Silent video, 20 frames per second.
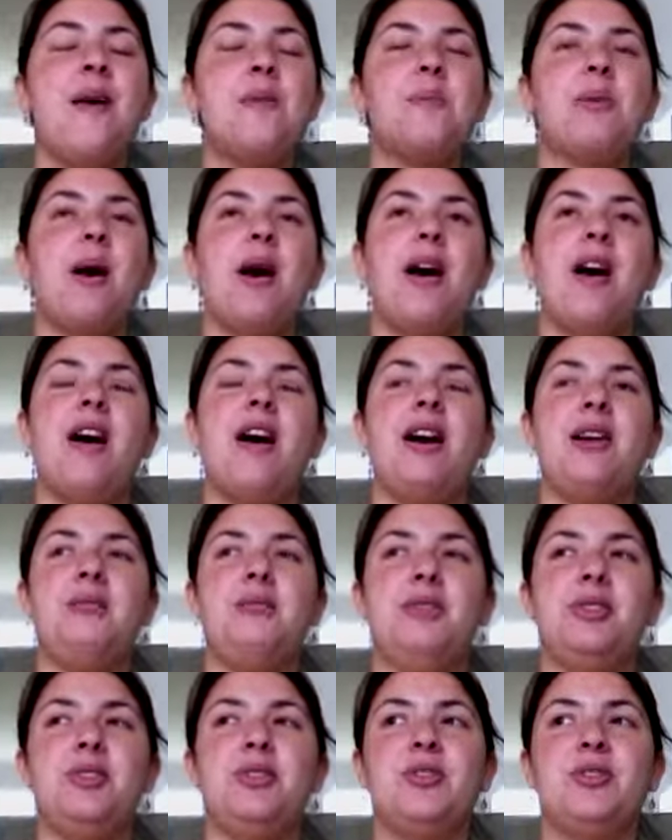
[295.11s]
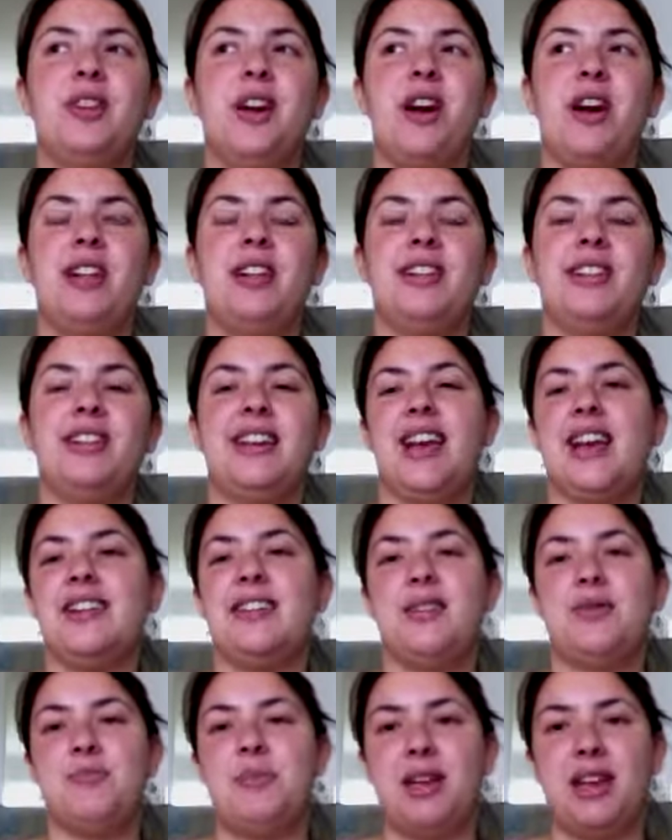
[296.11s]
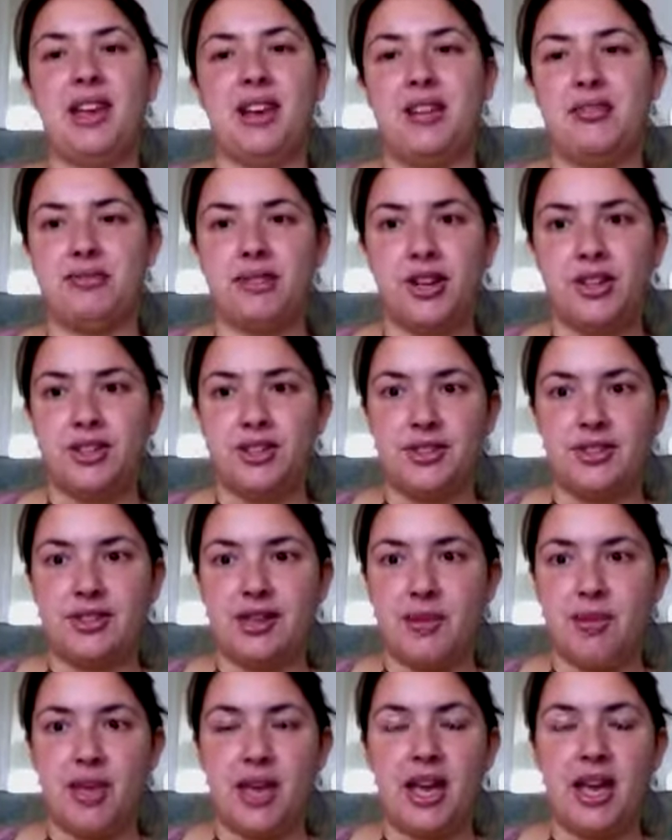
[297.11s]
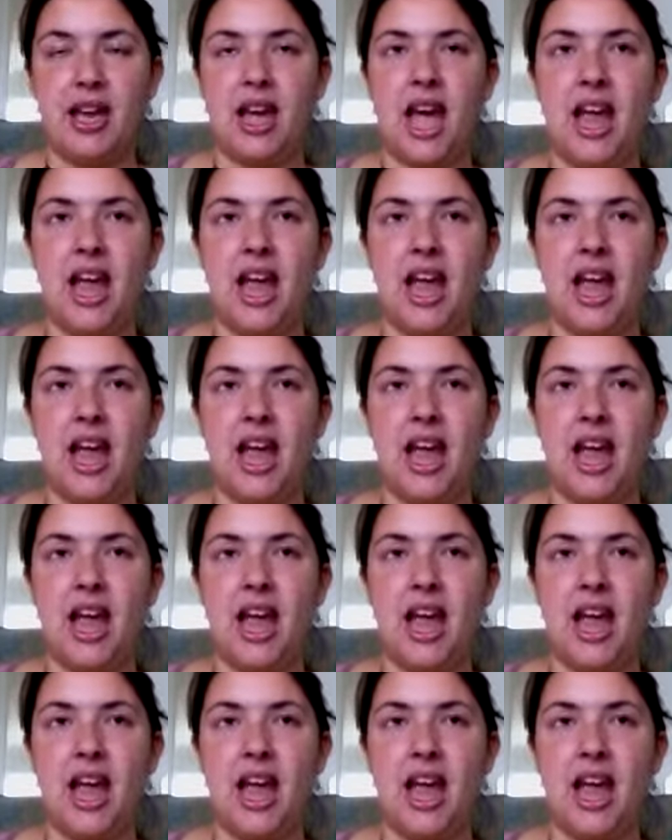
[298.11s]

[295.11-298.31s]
But I'm sure that I'm going to end up making a roast or something,